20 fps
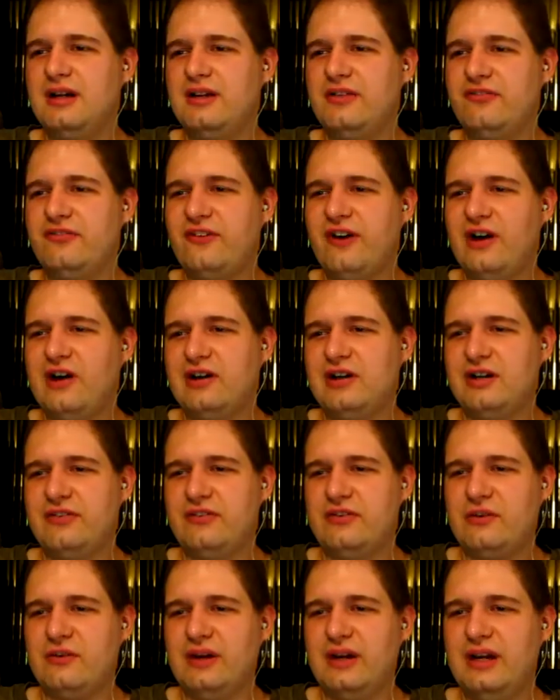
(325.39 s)
far
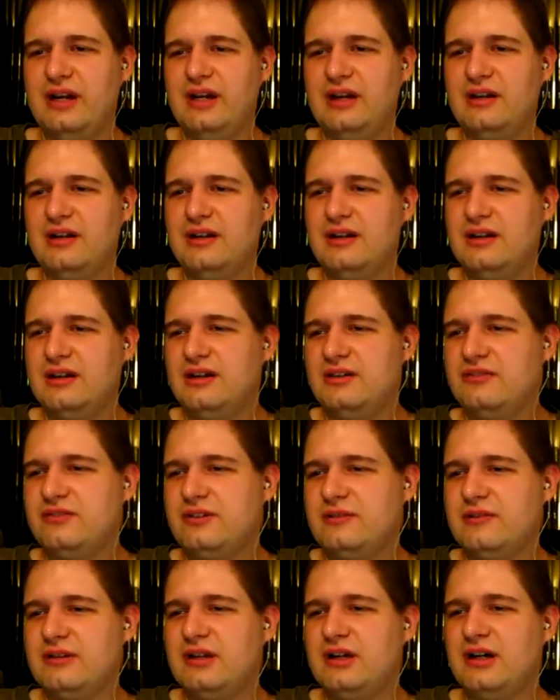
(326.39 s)
enough away
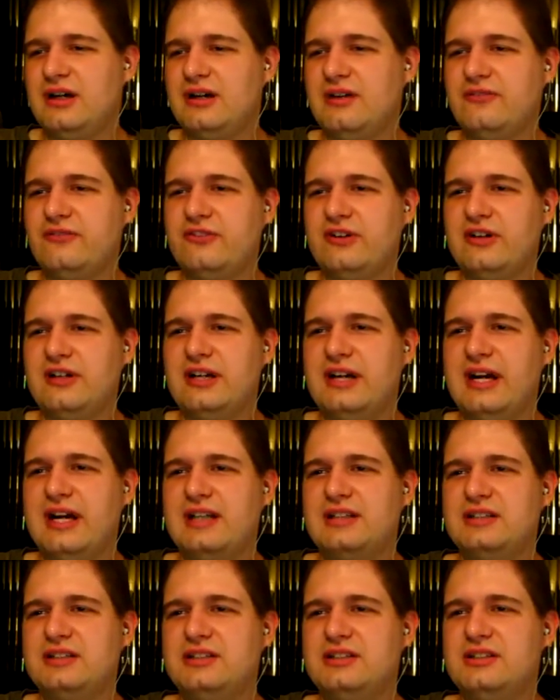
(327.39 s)
from the front
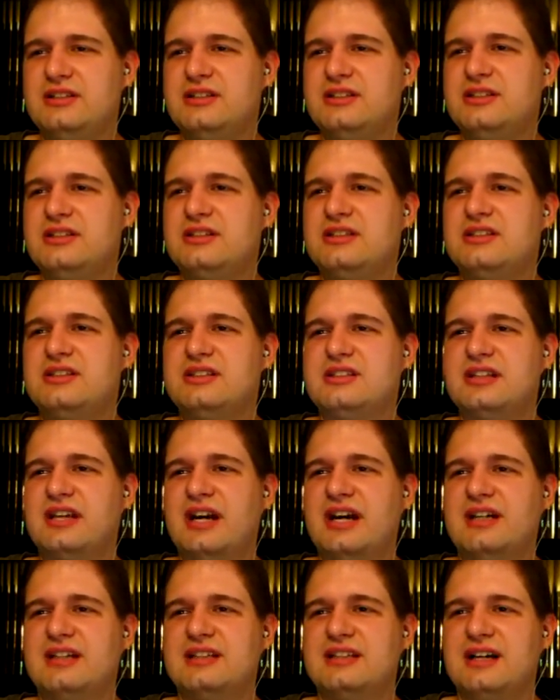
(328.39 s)
cactuses,
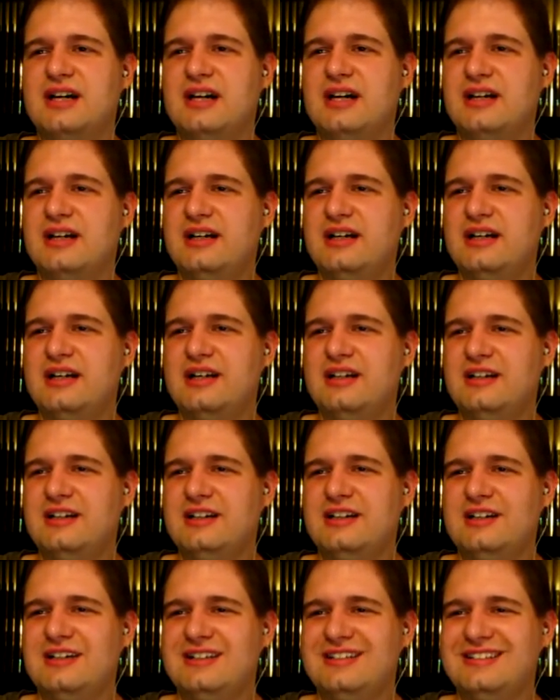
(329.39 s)
cacti...
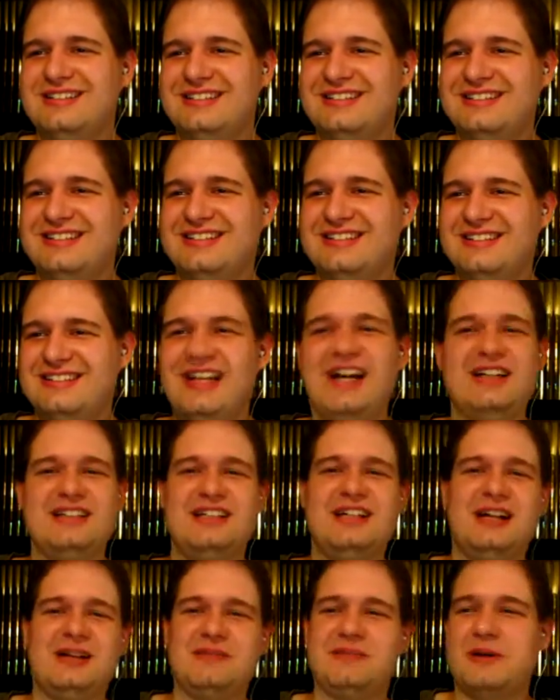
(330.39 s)
Yeah, I
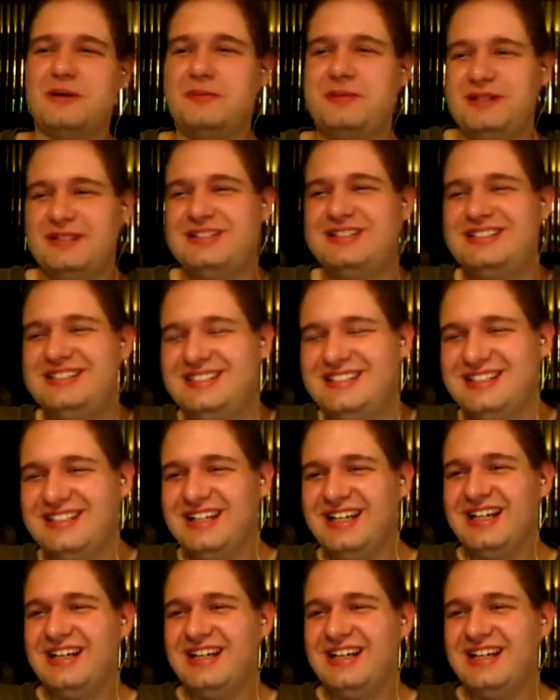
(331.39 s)
did on purpose.